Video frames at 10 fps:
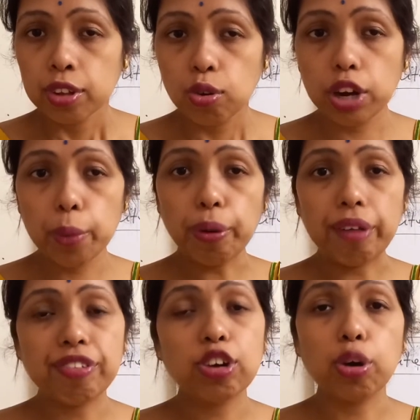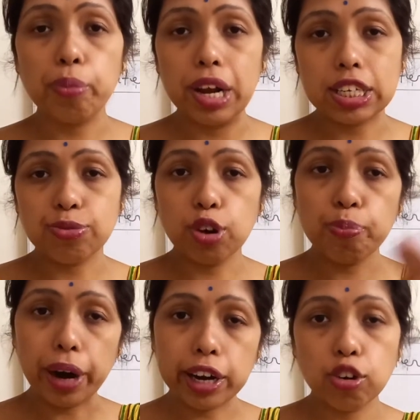Okay, perfect combination for
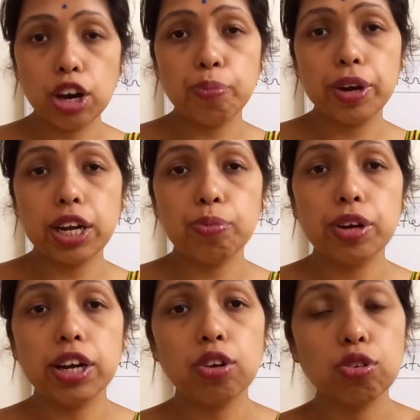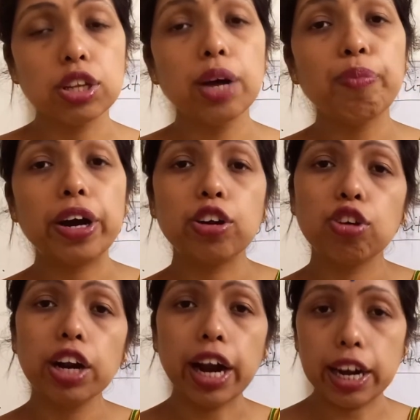particular p-type material with the
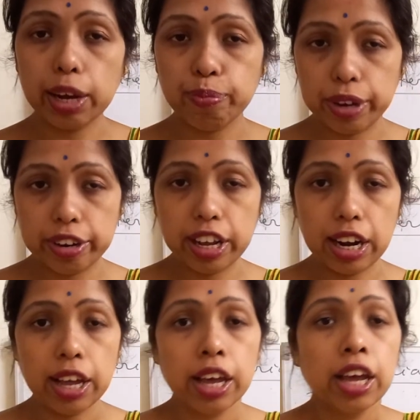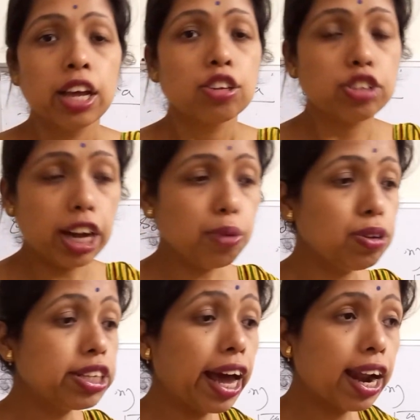particular n-type material. That
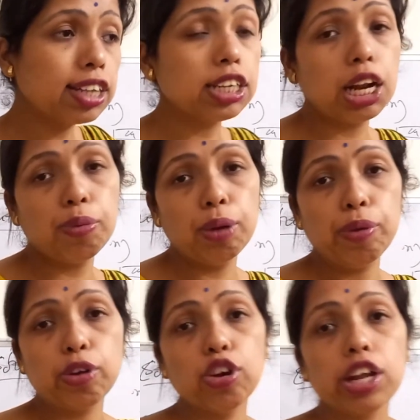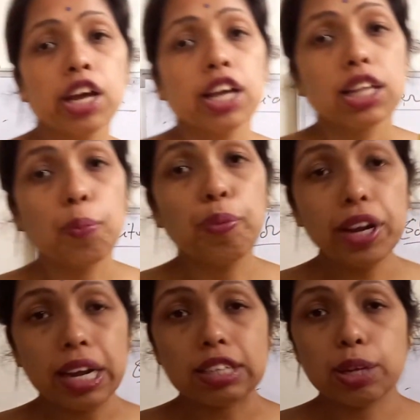means the energy level between the
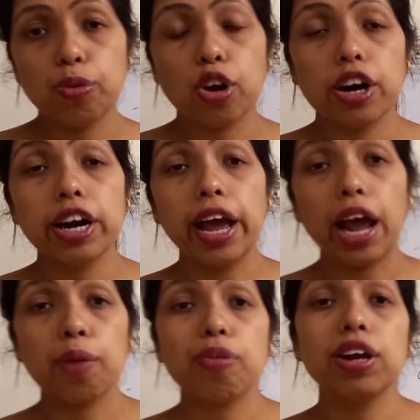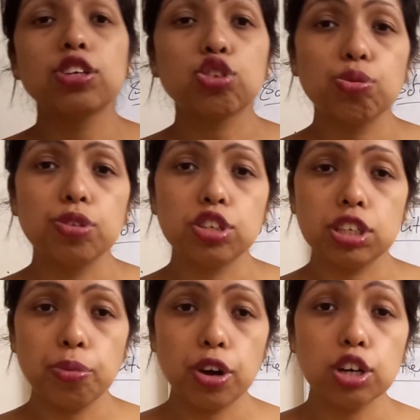p-type semiconductor and n-type
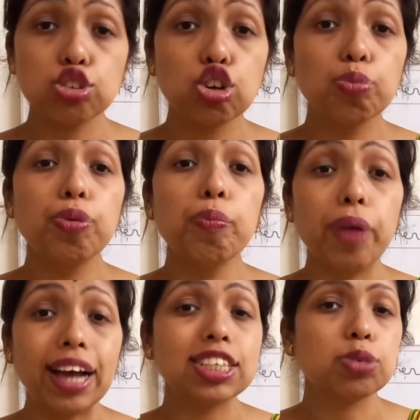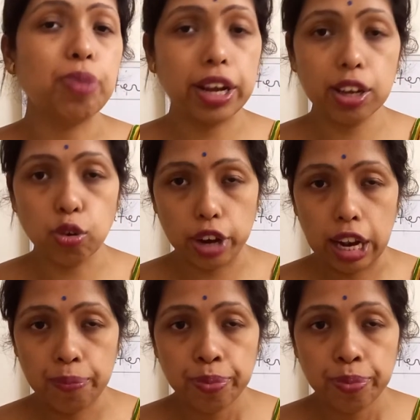semiconductor should be matched very well,